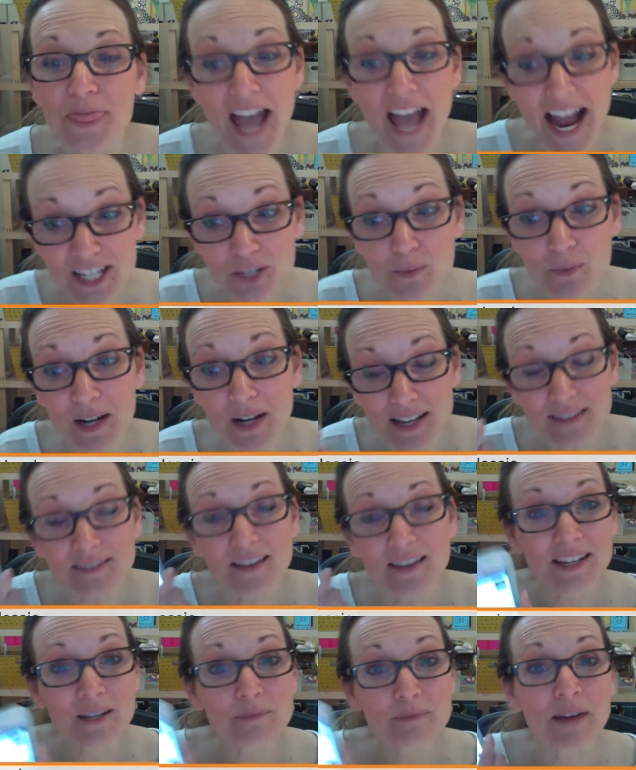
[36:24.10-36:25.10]
that's what I
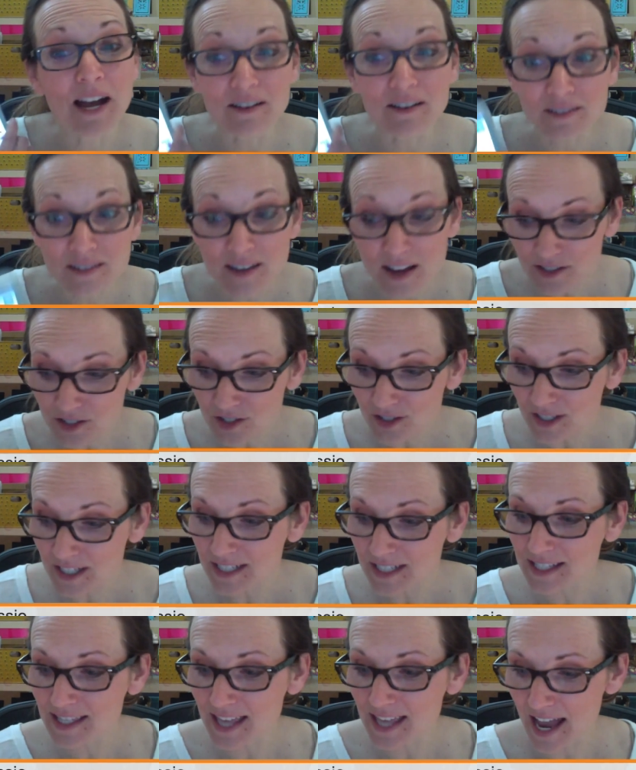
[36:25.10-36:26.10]
like about Nuzzle
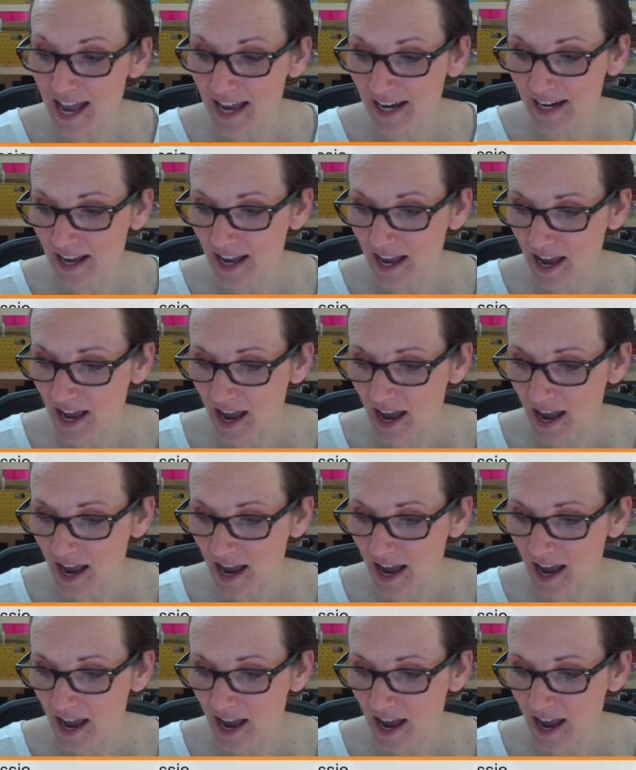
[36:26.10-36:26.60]
is that